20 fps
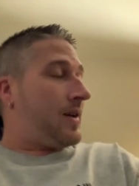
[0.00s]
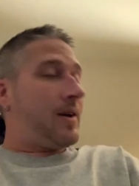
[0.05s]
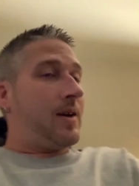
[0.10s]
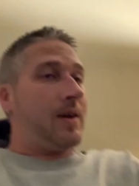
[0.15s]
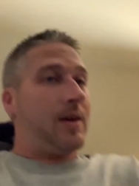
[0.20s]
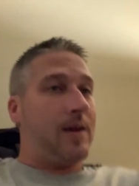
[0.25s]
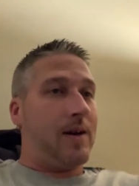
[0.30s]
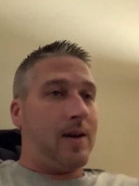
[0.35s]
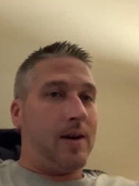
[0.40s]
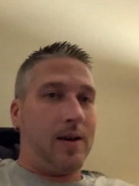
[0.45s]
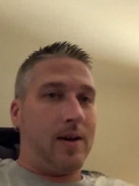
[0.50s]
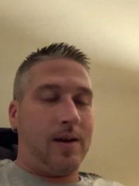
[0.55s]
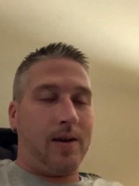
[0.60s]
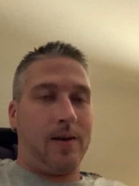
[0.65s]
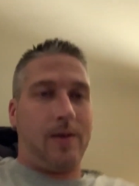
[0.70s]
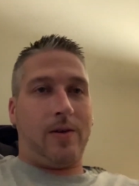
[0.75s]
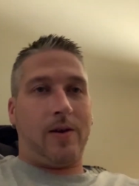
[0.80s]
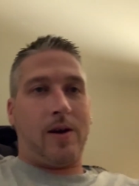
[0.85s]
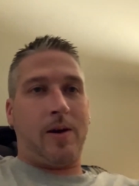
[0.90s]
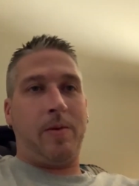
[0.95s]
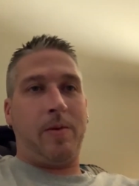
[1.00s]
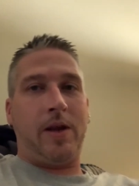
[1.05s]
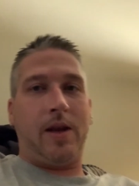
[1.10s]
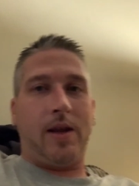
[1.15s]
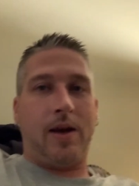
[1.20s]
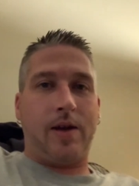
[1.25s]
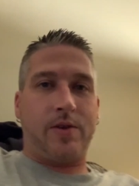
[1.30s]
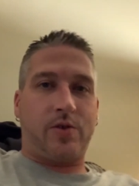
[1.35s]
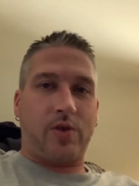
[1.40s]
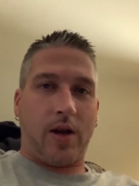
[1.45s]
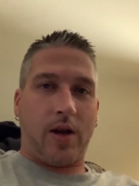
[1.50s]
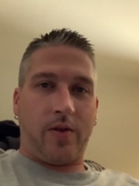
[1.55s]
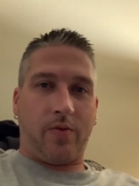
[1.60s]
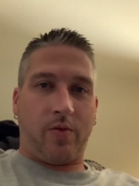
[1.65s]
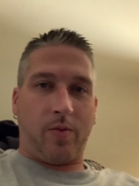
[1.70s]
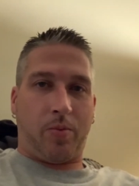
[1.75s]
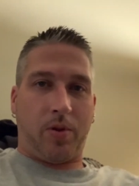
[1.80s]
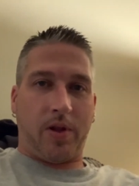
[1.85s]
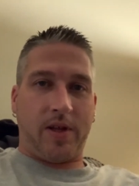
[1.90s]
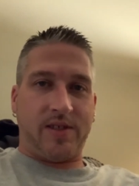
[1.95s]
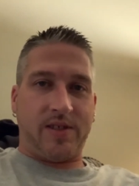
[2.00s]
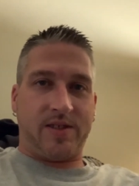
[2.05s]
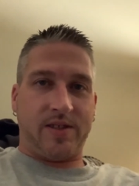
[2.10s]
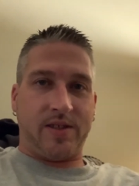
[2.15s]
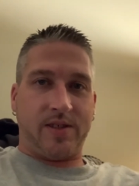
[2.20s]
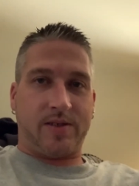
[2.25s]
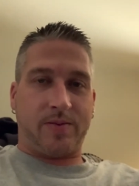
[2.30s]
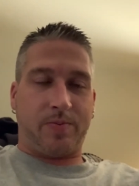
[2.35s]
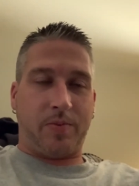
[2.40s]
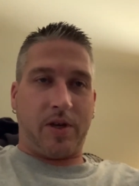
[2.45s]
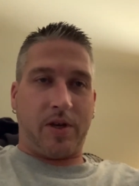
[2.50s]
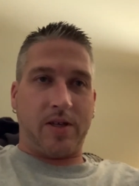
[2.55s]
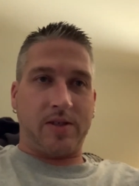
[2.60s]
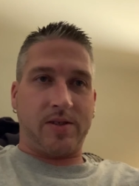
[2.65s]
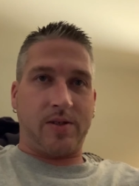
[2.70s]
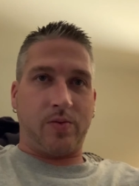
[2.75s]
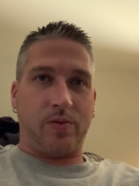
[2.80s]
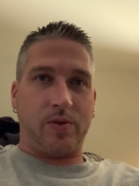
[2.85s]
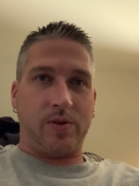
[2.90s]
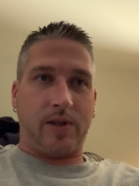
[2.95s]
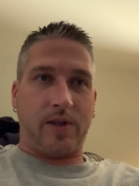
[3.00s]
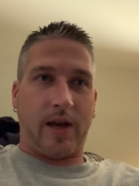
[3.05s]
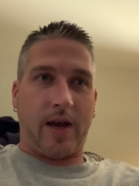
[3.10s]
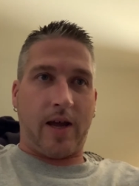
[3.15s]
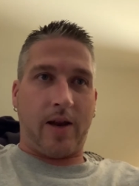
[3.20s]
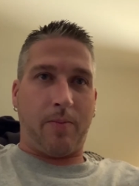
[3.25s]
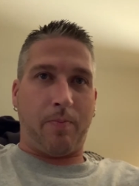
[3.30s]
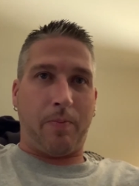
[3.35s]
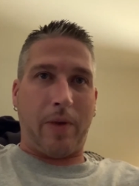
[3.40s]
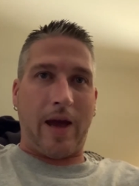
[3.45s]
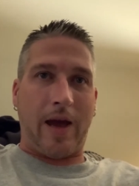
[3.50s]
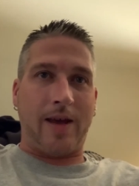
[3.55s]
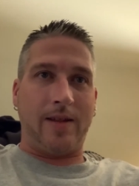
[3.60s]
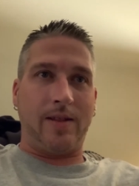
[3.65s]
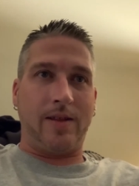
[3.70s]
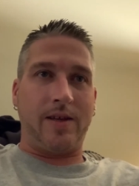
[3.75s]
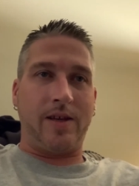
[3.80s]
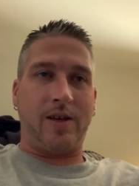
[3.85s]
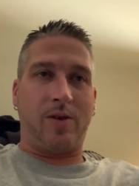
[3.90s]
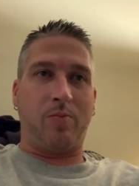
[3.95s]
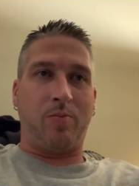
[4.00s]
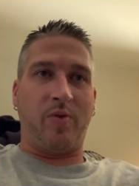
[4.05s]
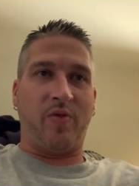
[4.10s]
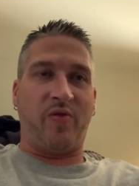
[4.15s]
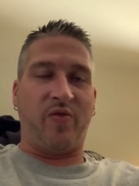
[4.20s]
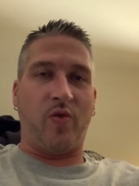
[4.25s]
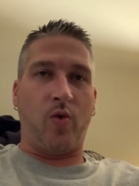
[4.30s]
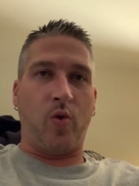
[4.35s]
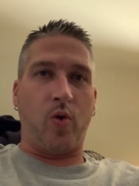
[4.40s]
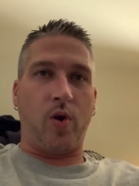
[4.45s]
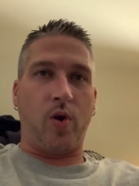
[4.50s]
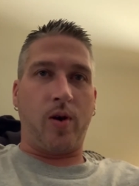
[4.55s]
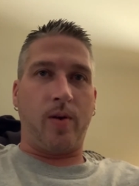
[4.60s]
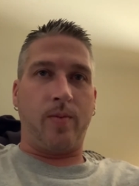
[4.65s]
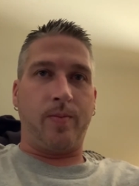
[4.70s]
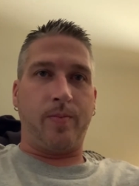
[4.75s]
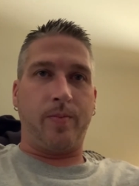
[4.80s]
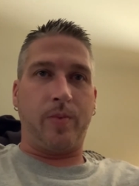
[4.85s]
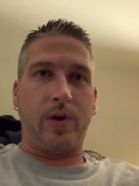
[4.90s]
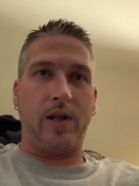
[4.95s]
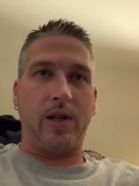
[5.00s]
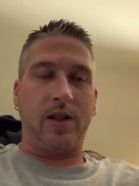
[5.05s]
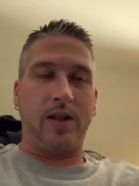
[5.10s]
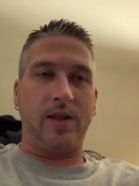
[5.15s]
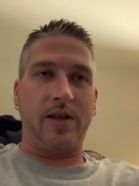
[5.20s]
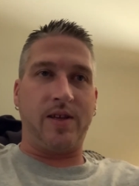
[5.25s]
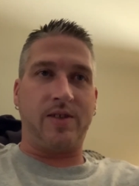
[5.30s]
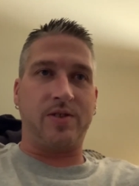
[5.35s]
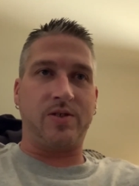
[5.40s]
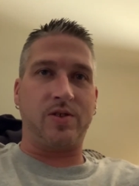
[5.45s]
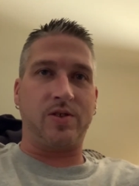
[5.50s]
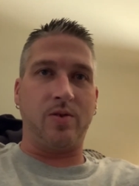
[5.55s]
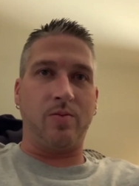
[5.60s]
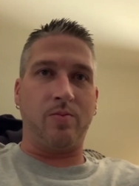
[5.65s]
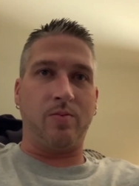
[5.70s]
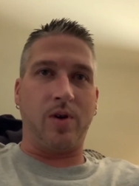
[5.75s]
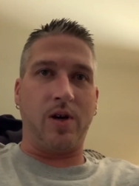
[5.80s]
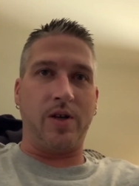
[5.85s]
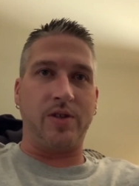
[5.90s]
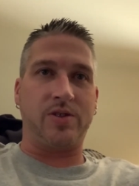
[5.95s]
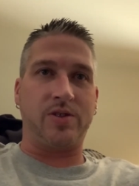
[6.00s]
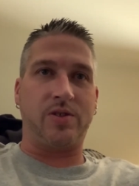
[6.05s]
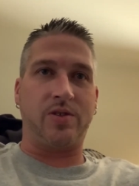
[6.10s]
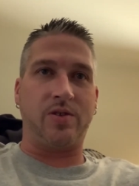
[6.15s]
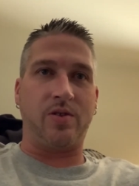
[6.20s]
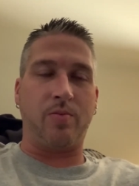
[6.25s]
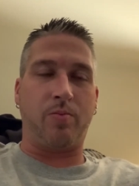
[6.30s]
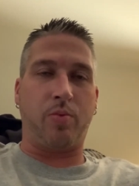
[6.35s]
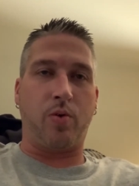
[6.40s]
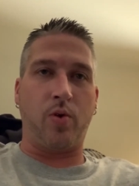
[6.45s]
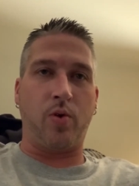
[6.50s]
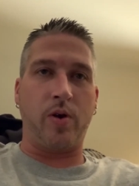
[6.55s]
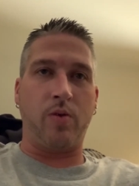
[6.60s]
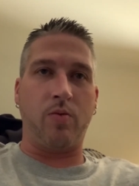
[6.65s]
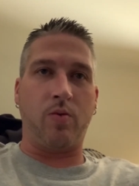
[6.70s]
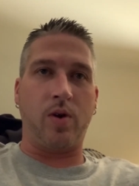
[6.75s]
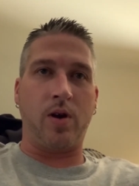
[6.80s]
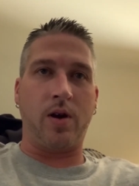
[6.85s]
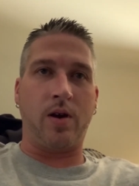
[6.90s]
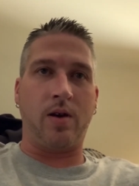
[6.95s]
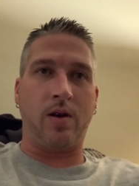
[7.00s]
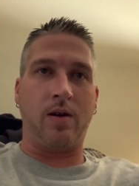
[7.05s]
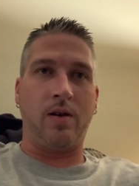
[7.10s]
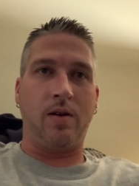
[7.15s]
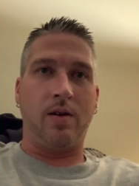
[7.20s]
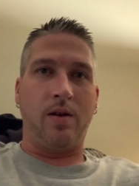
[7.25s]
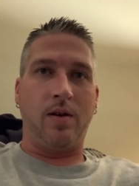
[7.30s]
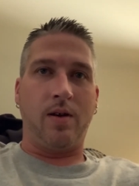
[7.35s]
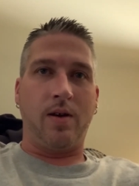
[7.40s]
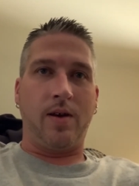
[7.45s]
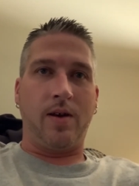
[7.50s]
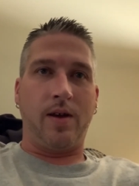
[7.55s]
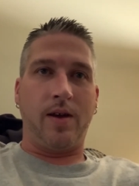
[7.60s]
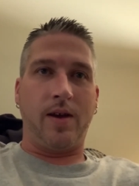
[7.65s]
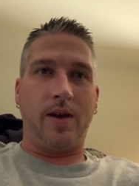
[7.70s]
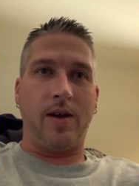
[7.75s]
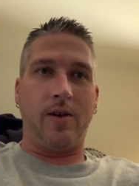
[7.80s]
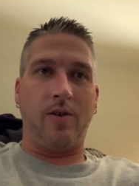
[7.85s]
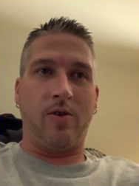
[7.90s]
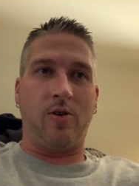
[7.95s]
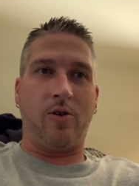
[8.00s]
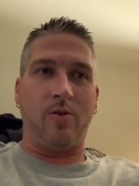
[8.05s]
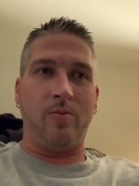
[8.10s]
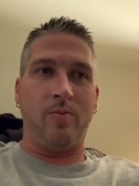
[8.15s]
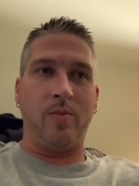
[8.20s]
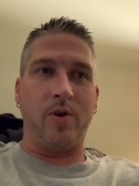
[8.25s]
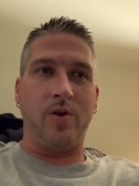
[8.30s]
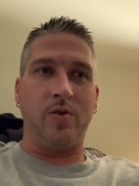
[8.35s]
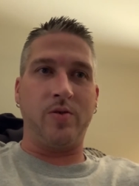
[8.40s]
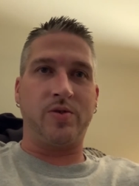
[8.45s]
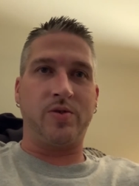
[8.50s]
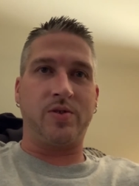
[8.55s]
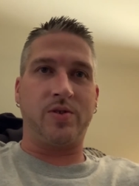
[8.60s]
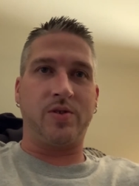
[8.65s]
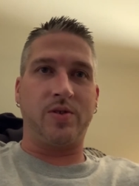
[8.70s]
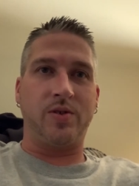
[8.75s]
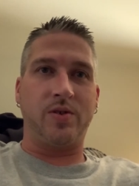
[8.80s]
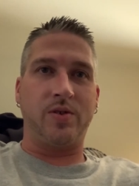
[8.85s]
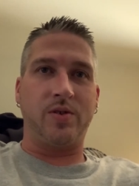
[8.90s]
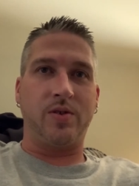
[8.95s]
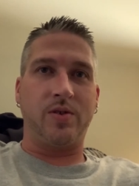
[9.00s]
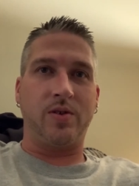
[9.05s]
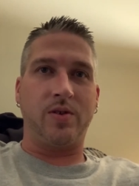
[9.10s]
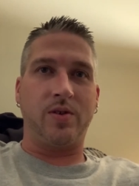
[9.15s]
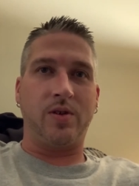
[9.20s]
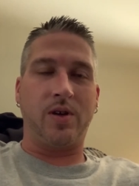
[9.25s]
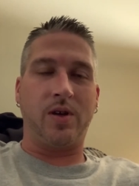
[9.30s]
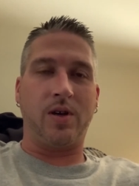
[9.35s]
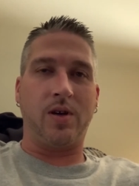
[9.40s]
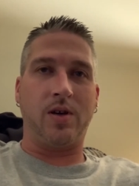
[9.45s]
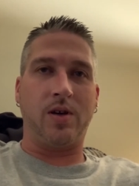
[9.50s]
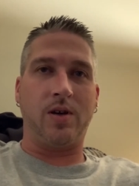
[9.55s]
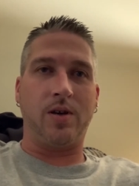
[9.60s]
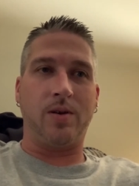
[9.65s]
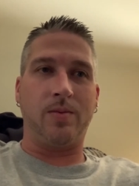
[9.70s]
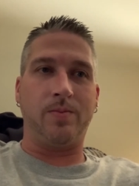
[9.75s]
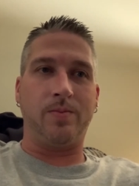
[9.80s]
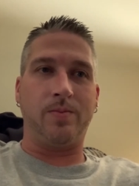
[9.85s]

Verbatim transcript: uh, I mean, I tried to replace this because it was had a bad leak before, but it leaked so much to the point where it almost um,